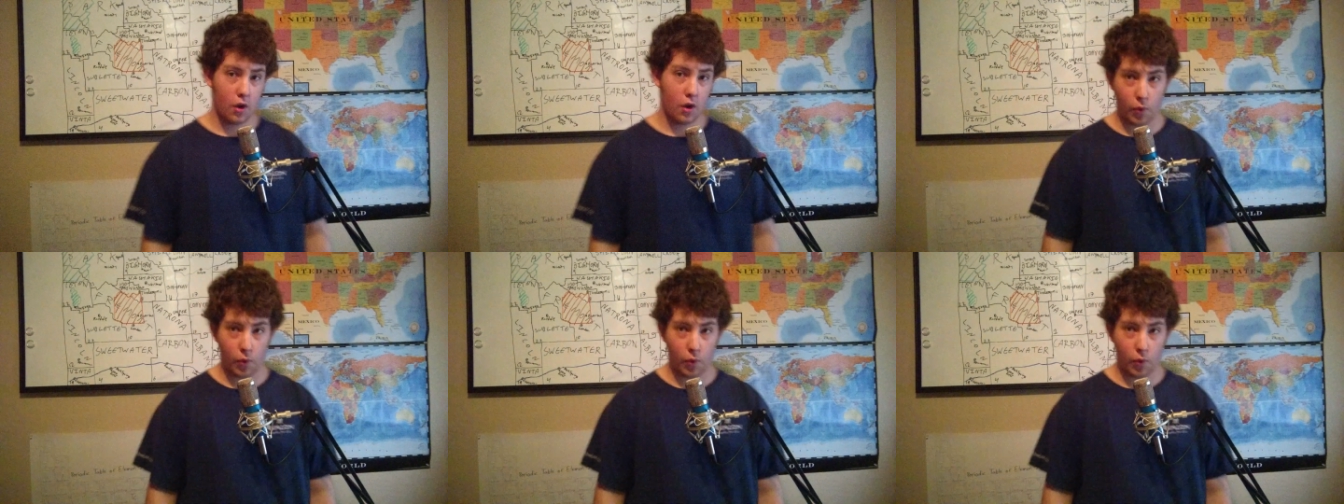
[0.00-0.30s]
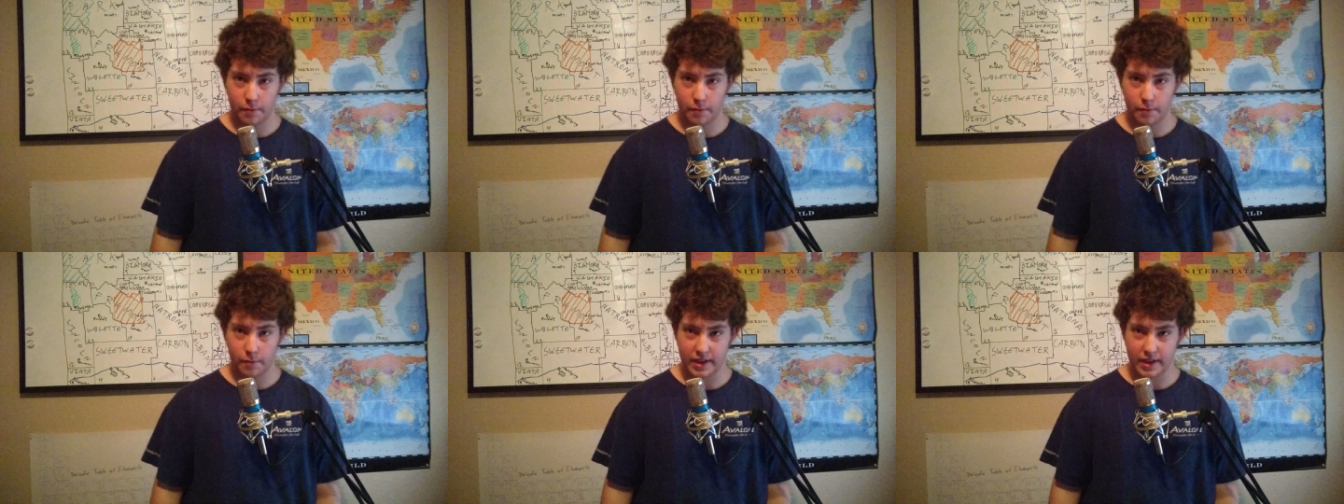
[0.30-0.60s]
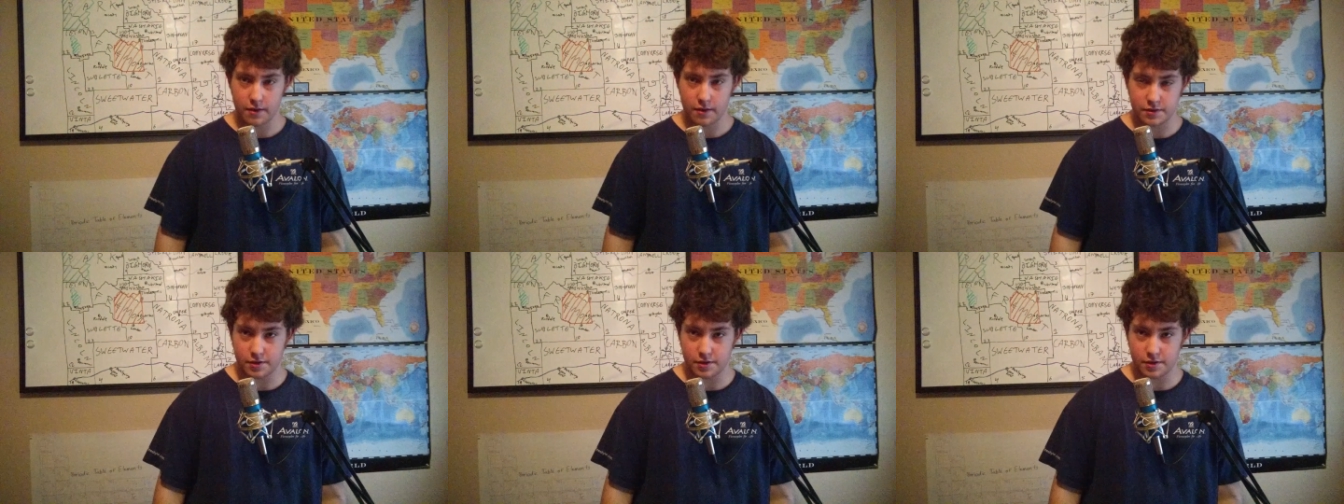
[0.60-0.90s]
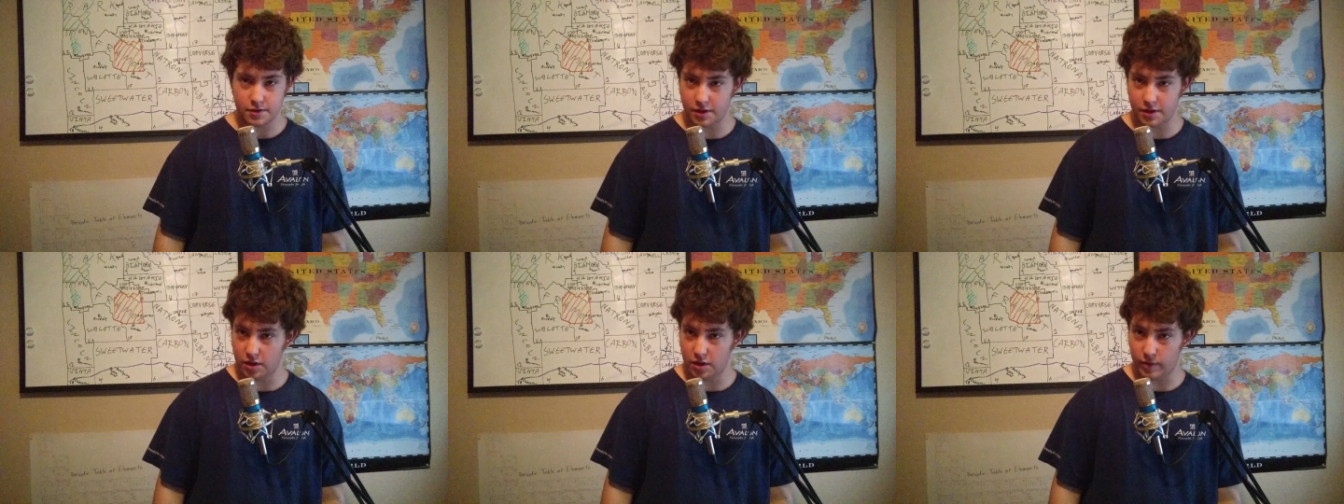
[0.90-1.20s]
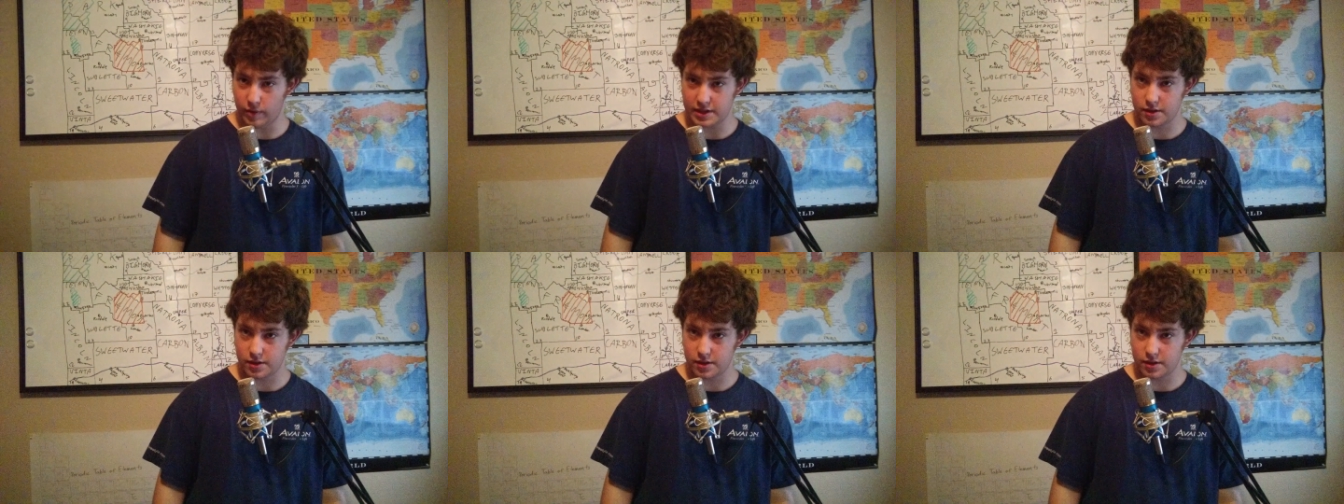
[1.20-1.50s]
Wyoming uses the
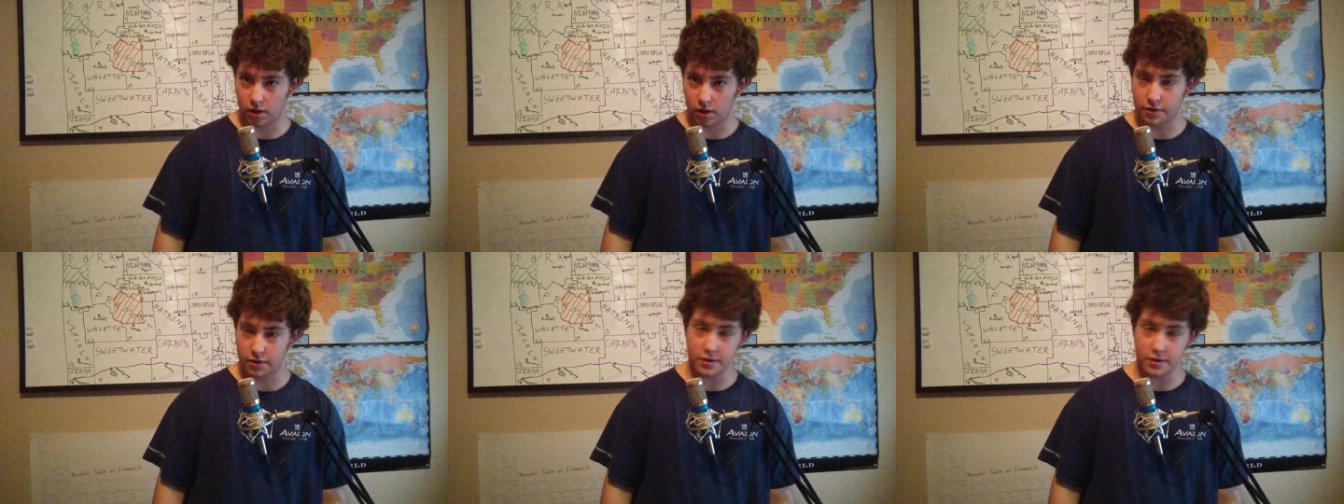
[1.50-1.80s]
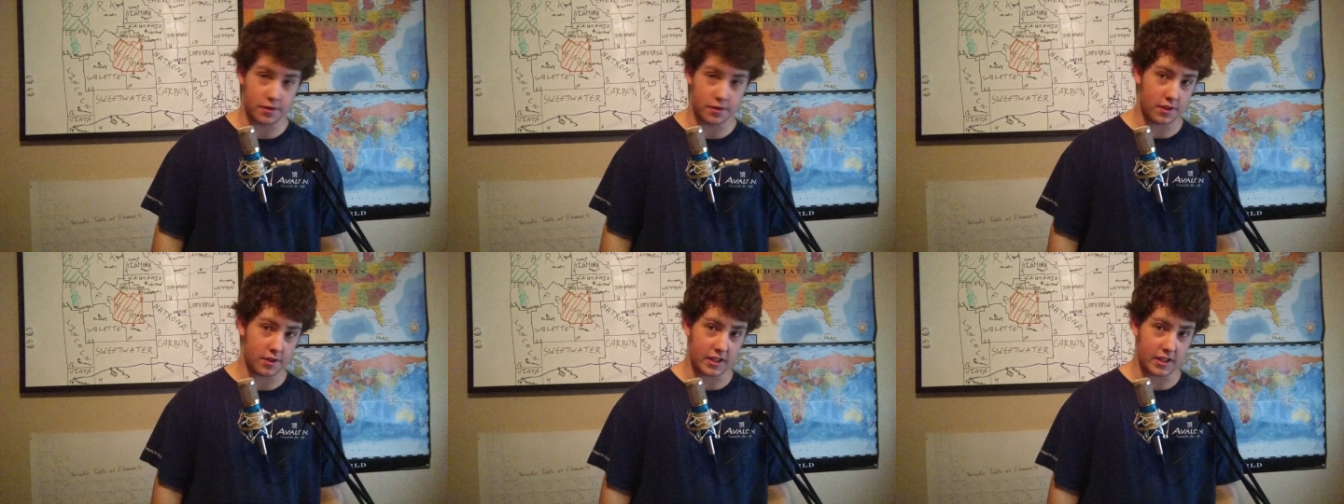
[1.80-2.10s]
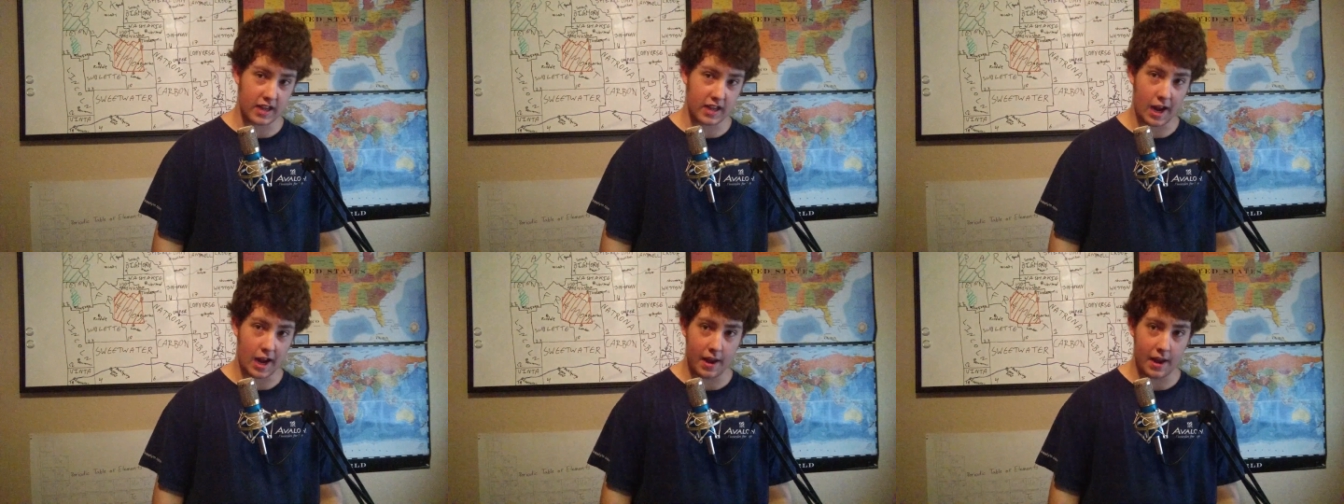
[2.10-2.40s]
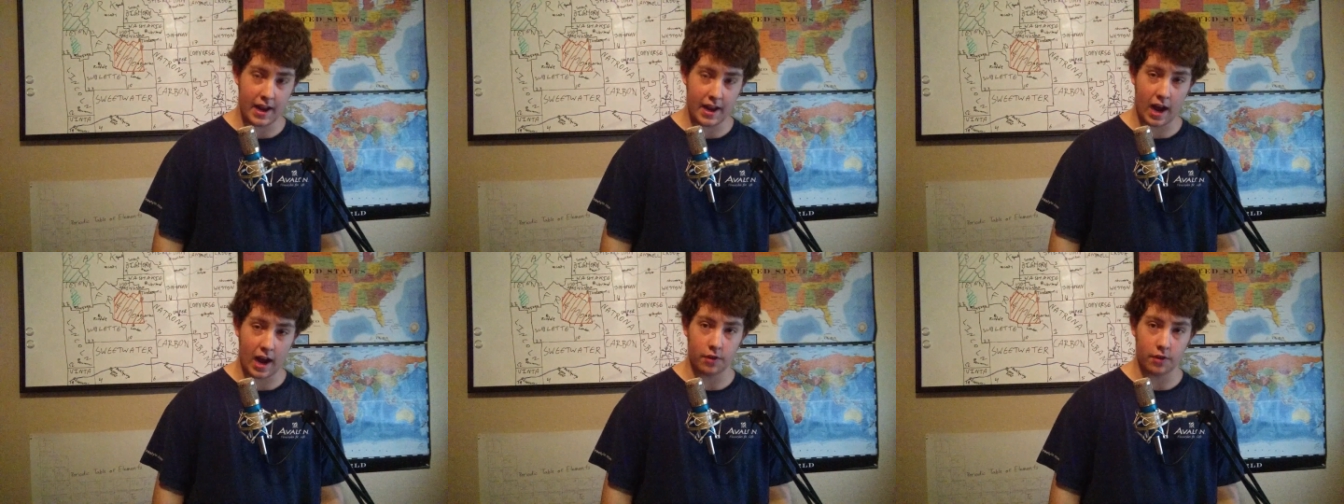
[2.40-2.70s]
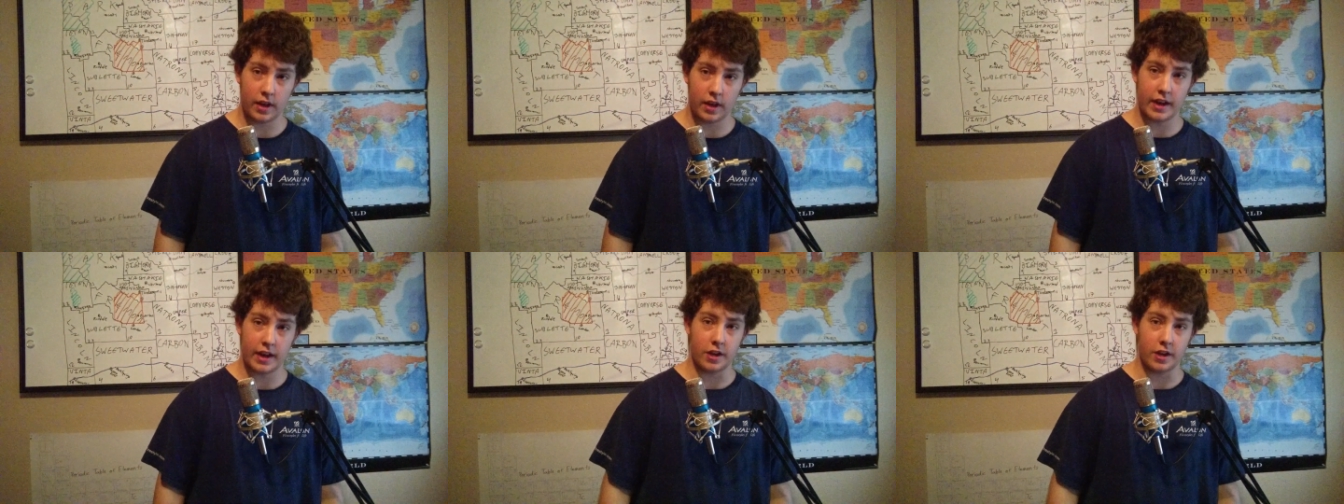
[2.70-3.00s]
US dollar, uses the Type A
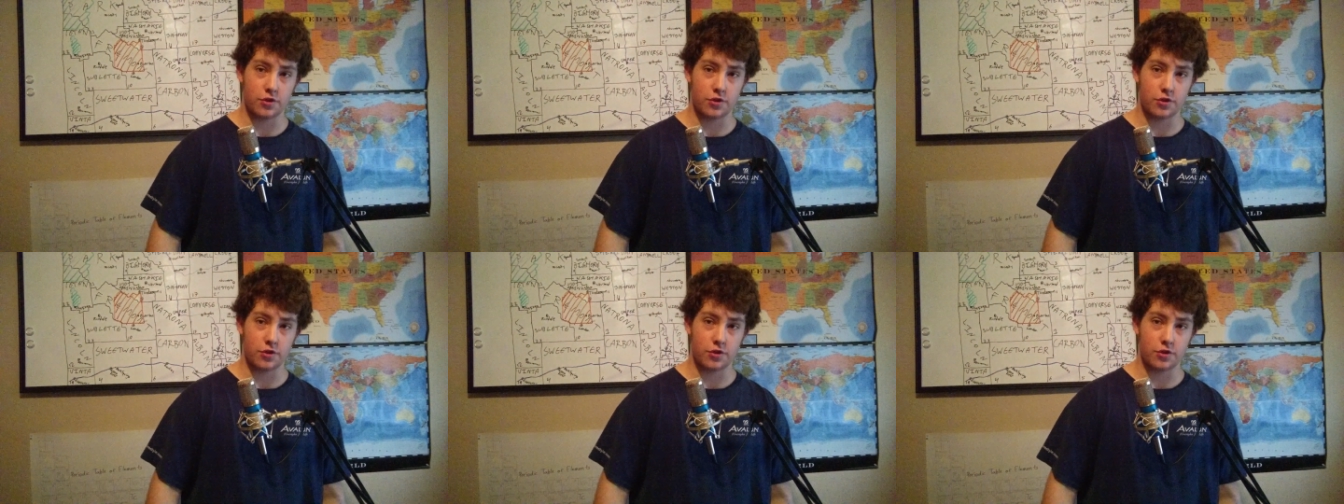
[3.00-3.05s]
outlet,